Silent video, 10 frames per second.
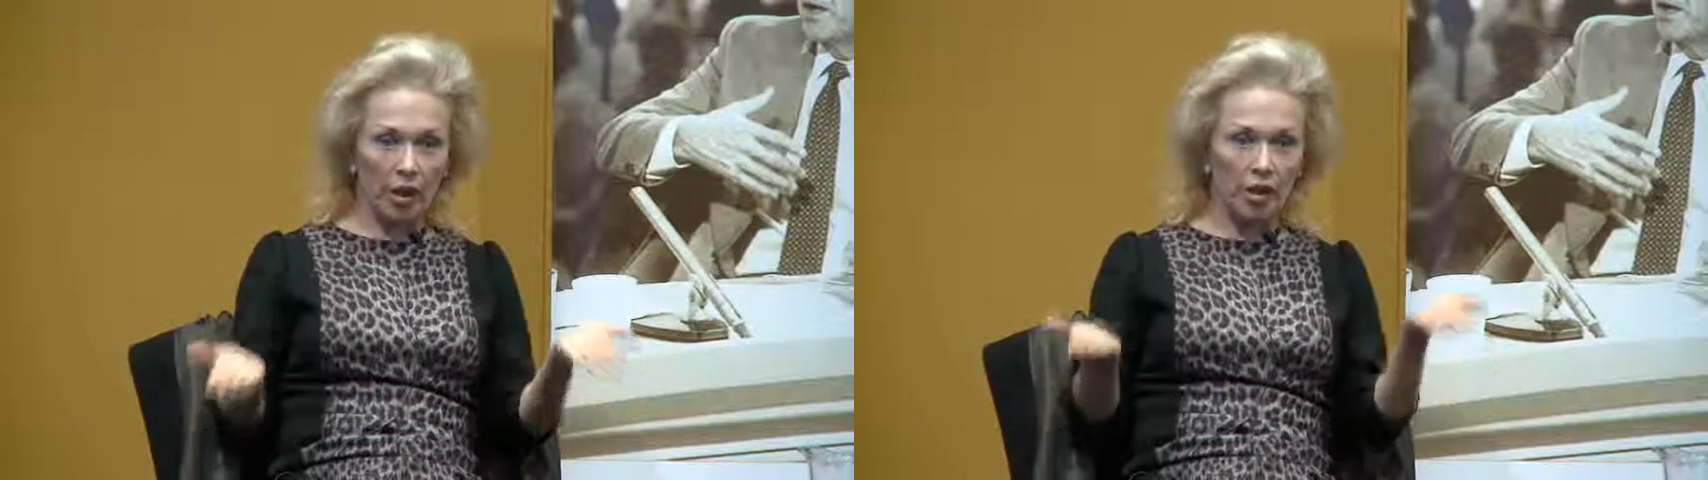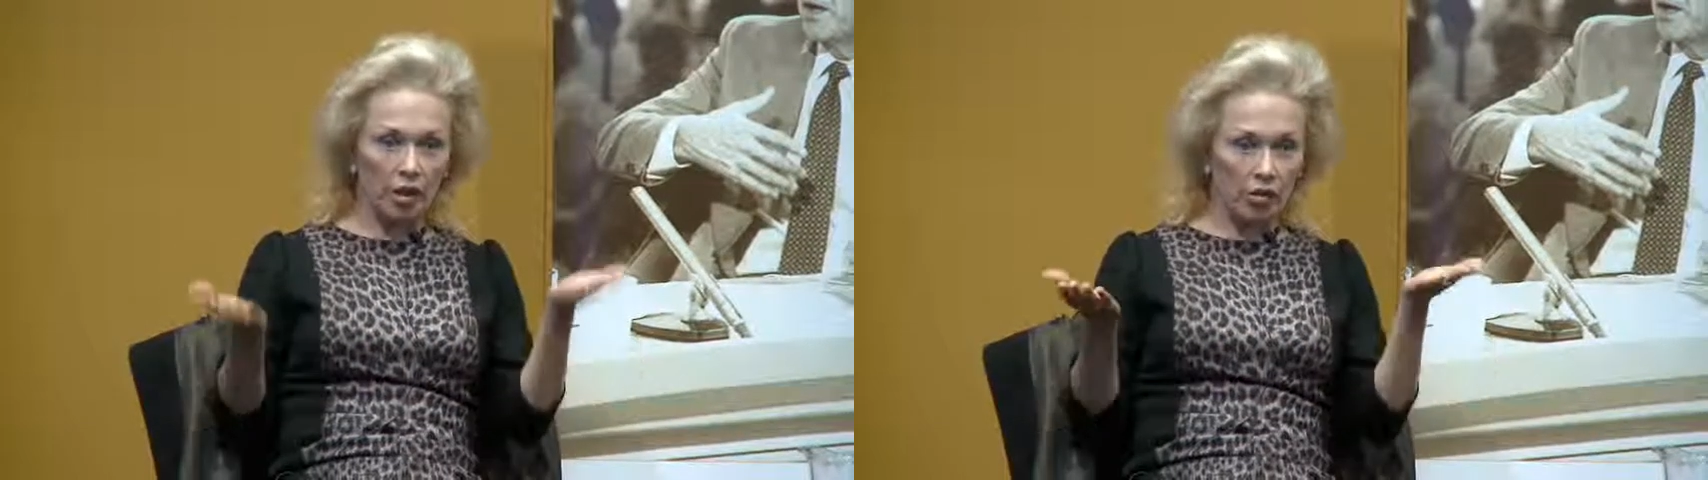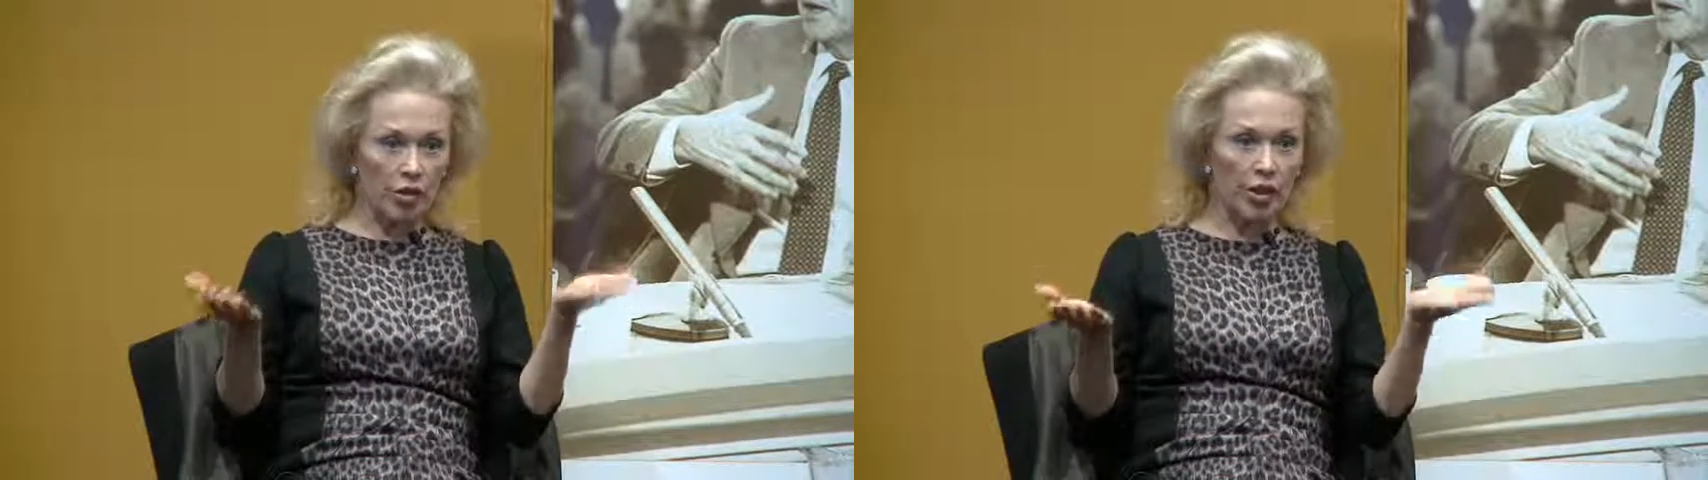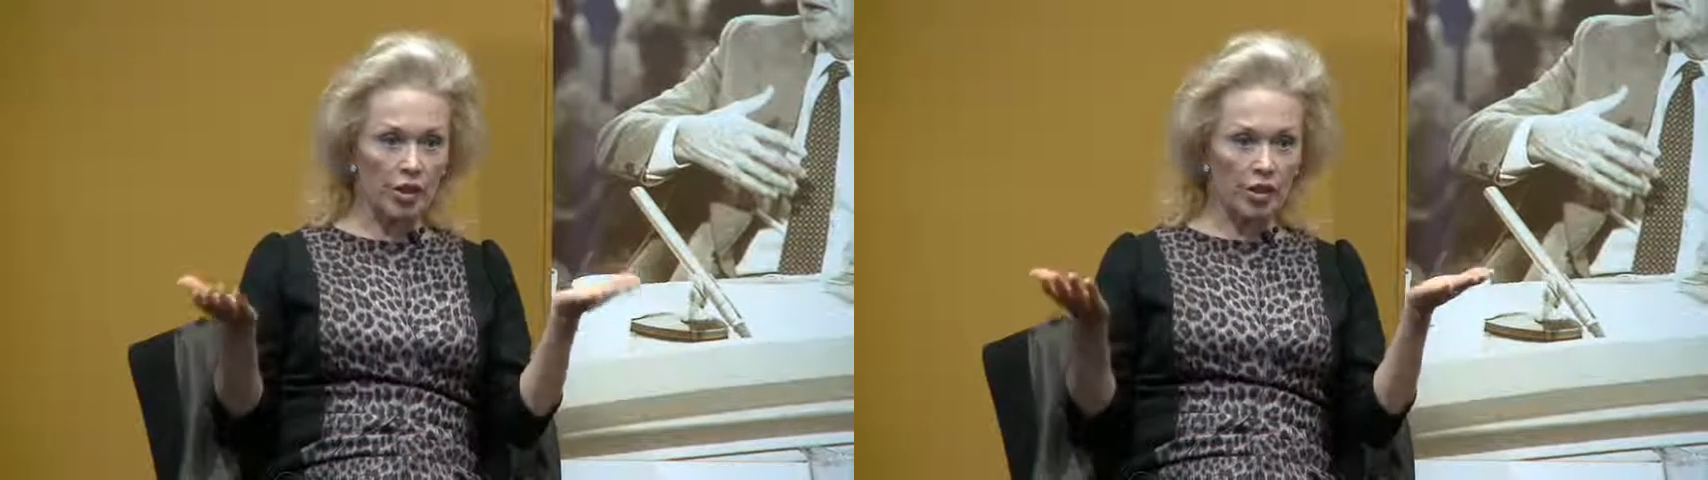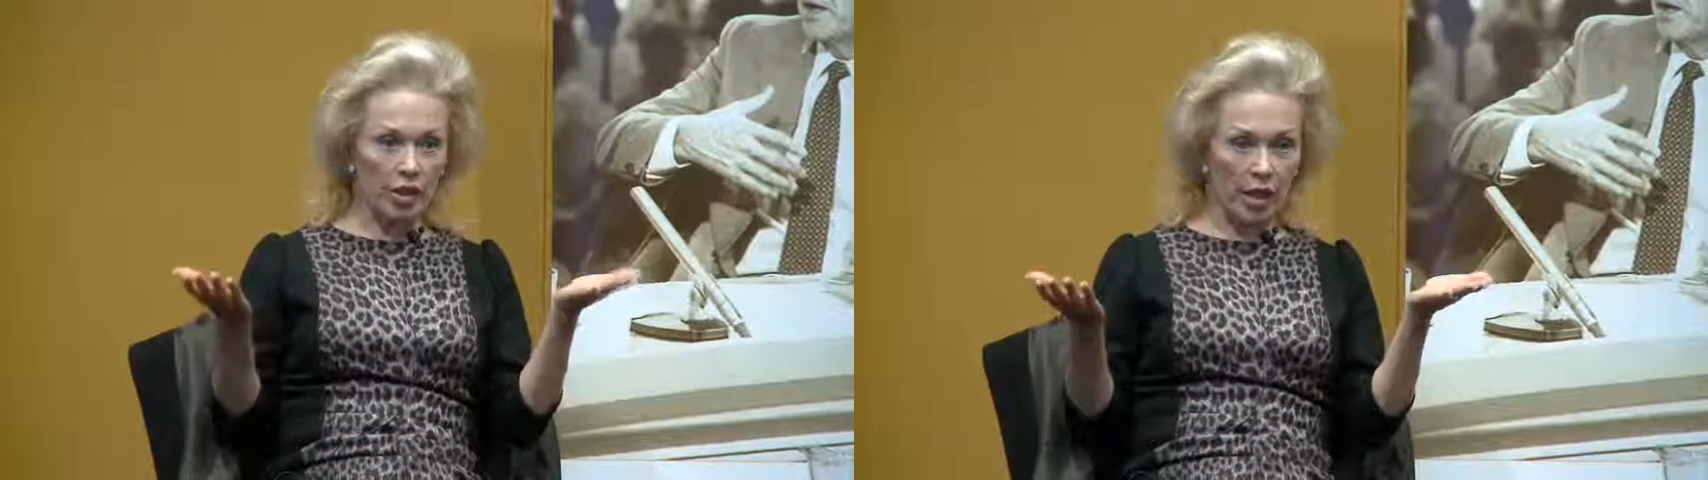
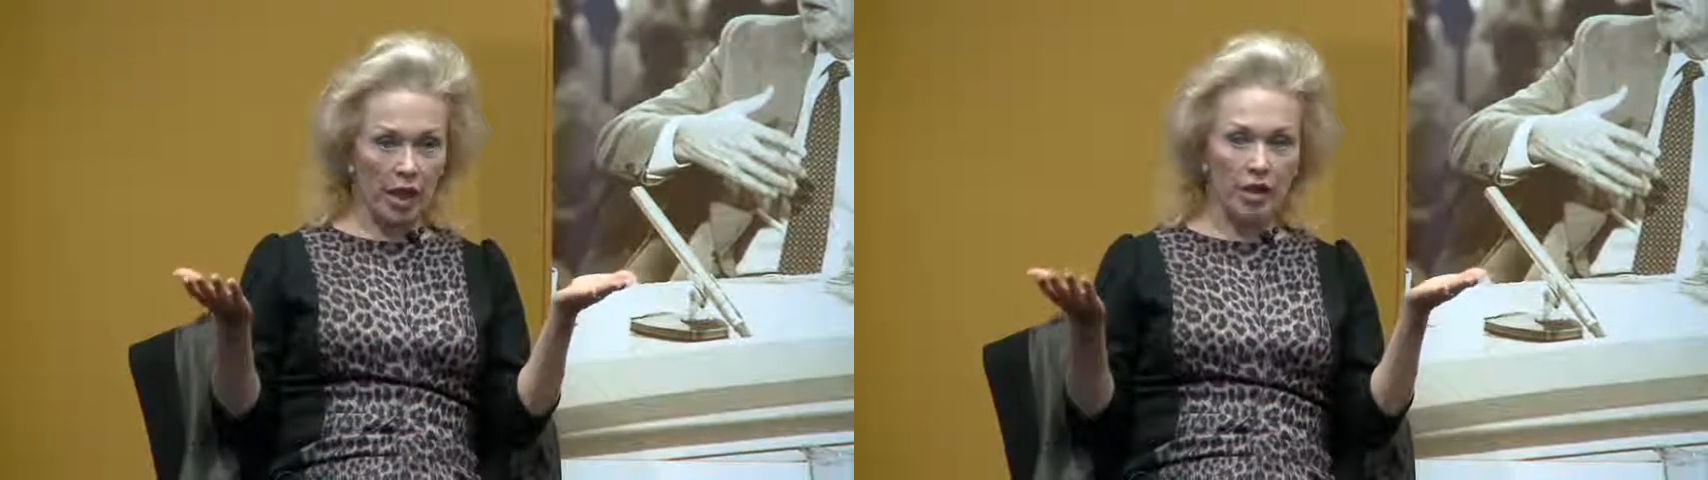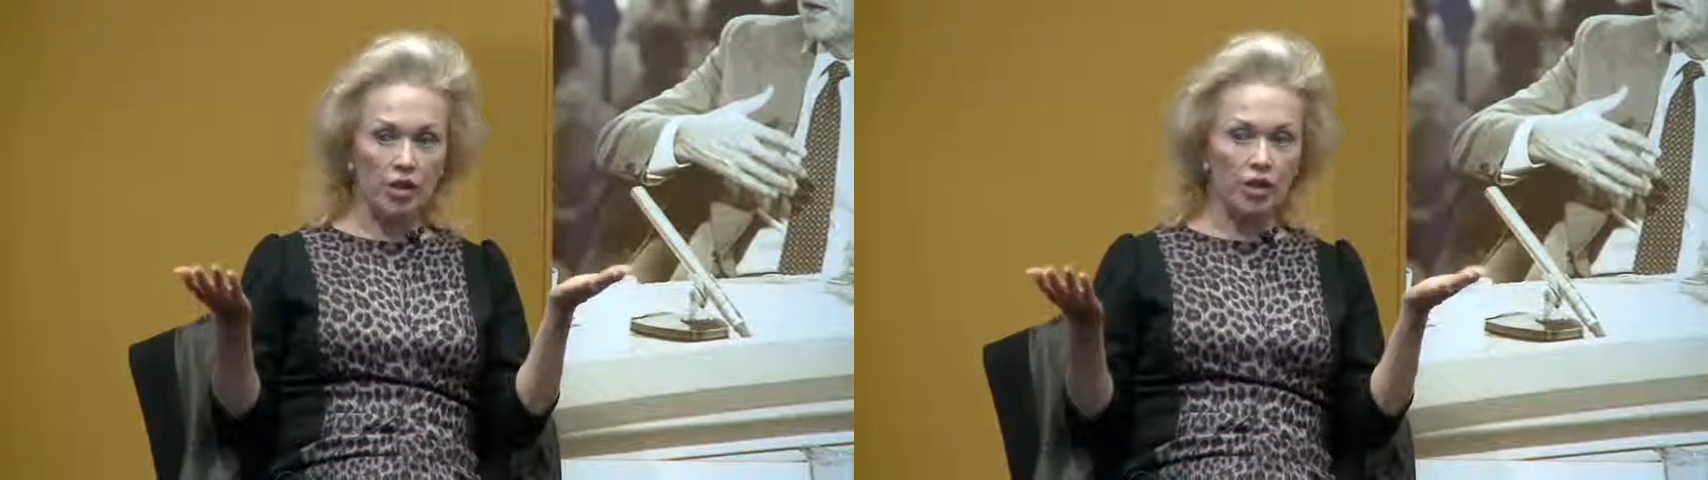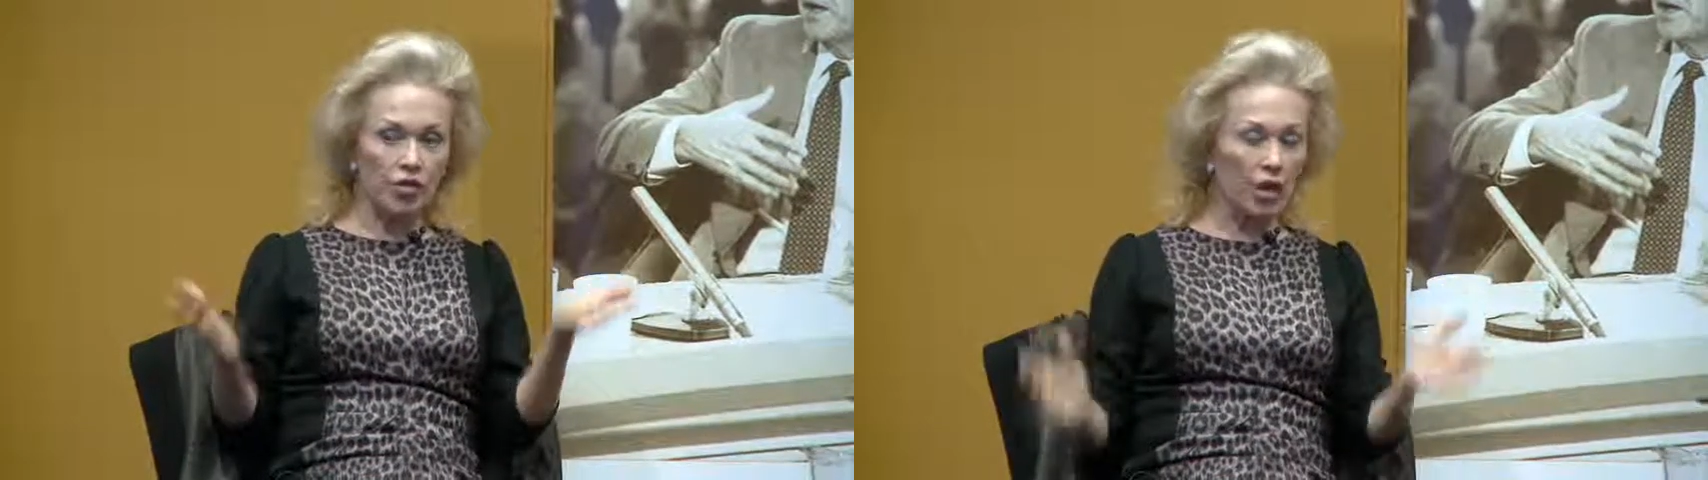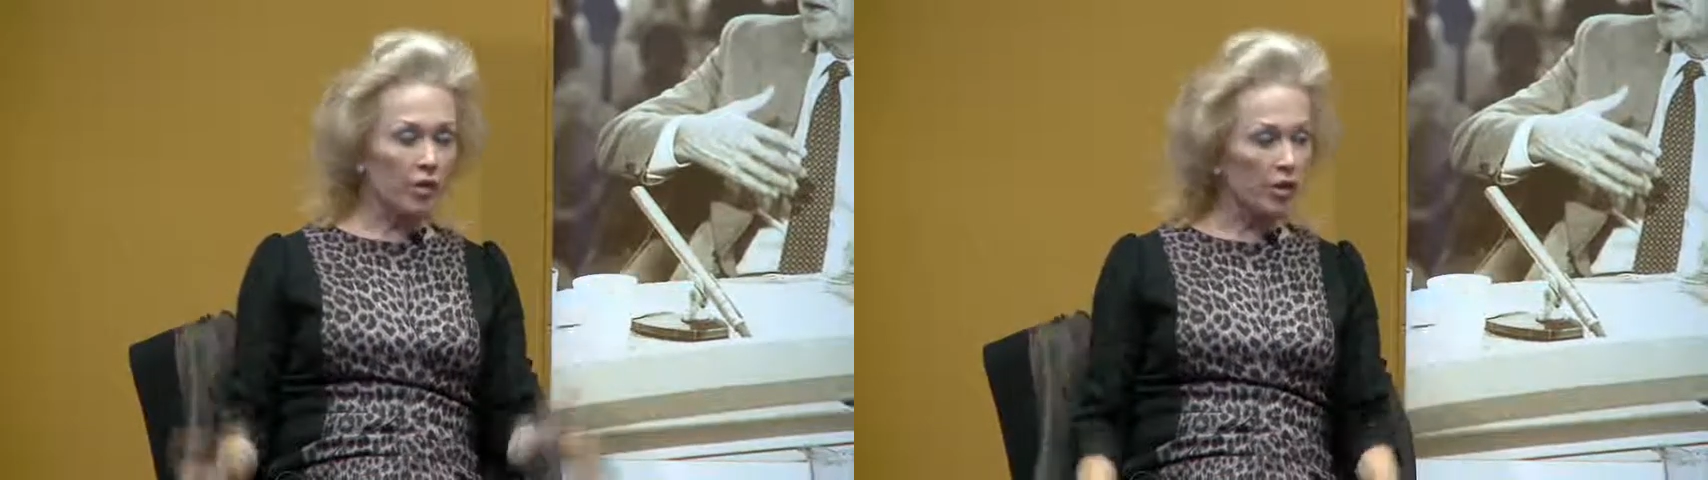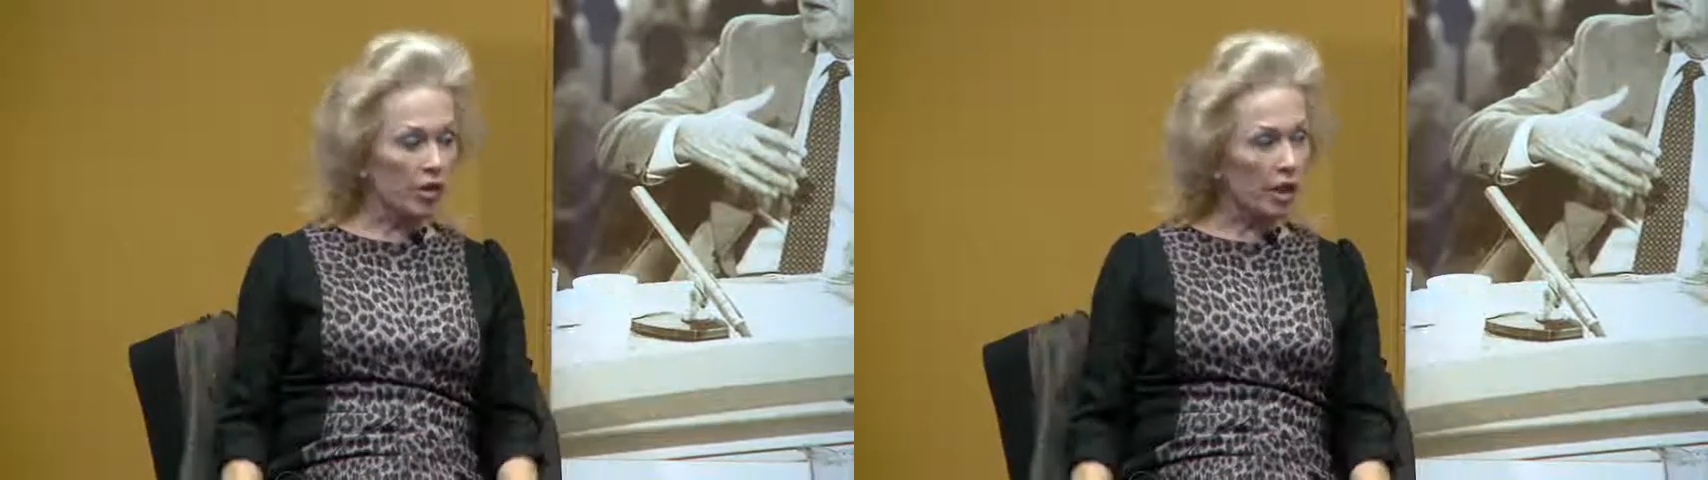increased and
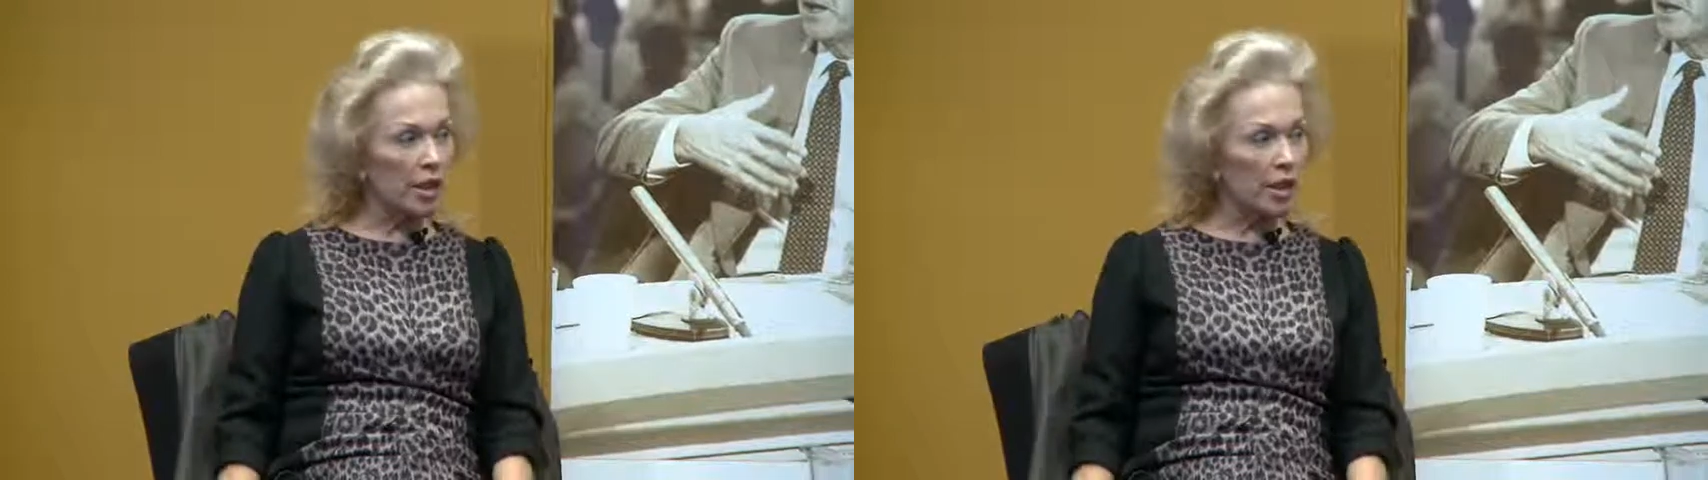strengthened,